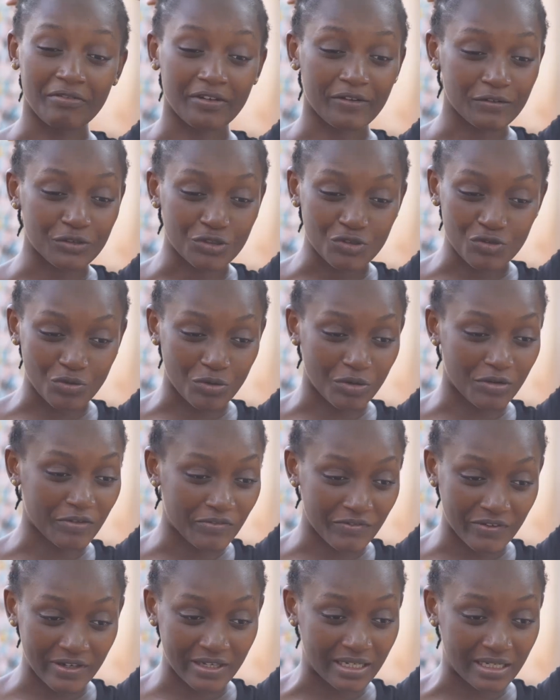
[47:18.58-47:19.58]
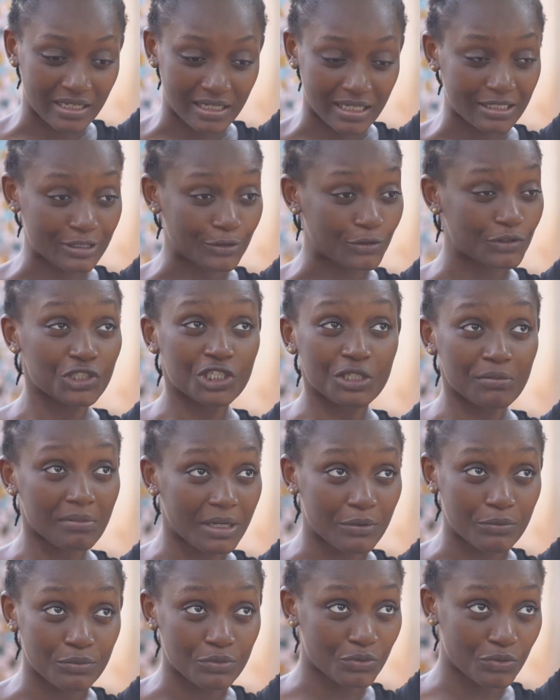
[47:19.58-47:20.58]
a very strong feeling that
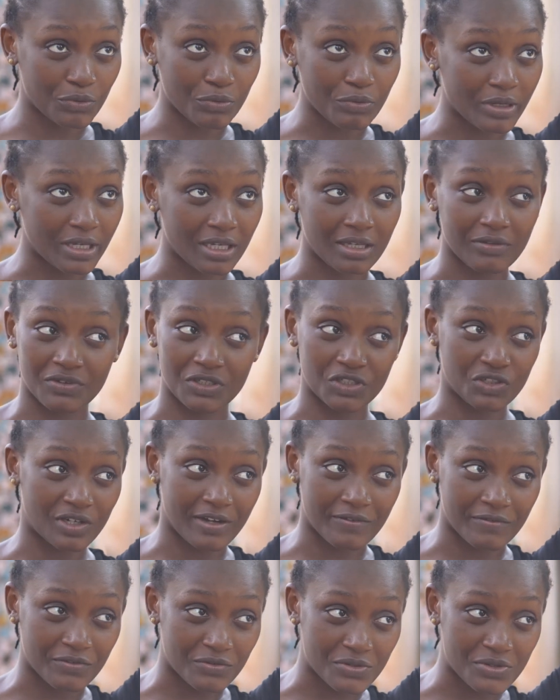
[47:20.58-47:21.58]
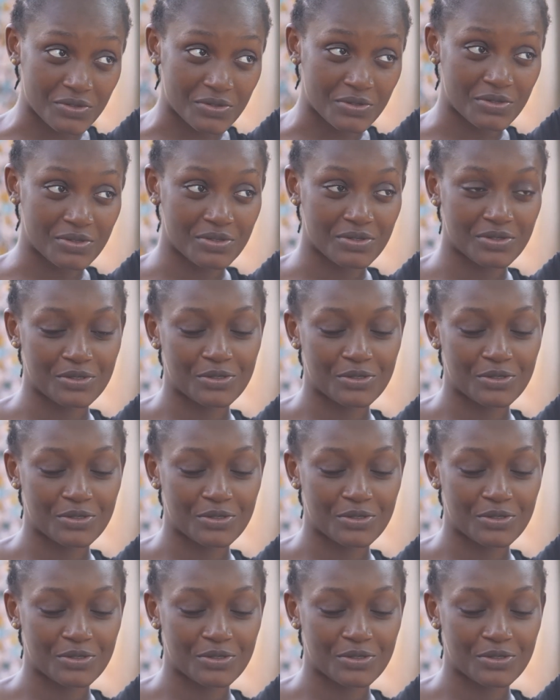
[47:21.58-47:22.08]
Sochima will do well if he travels.